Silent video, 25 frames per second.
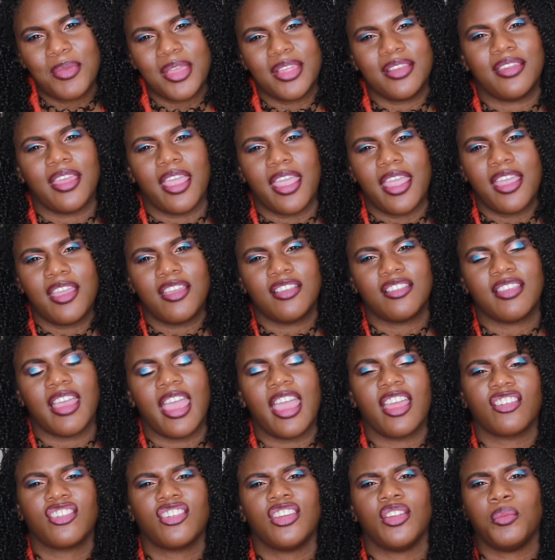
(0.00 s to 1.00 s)
and days to
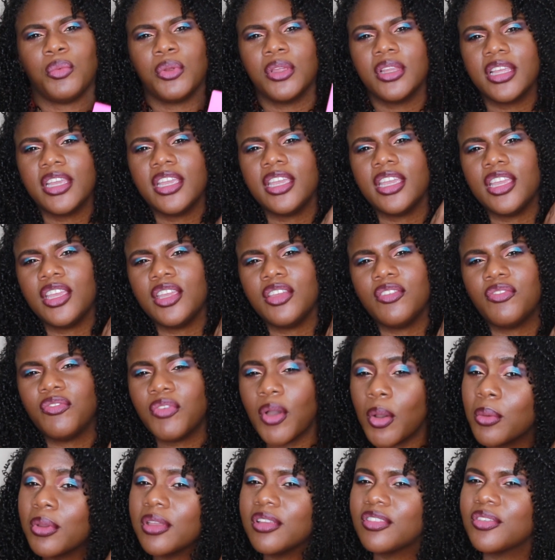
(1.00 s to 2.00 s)
actually really
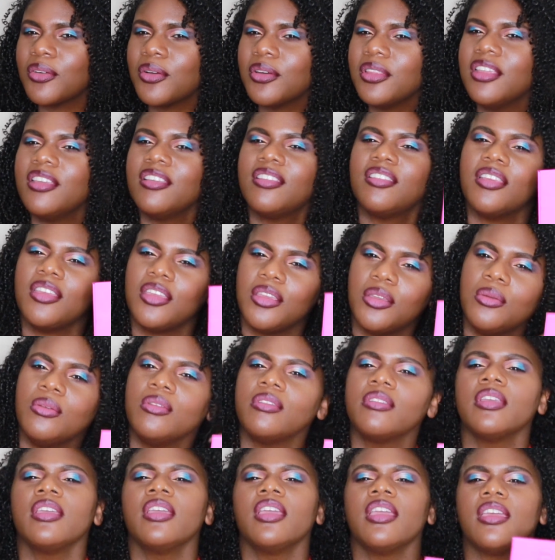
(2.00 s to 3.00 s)
focus on this and use it.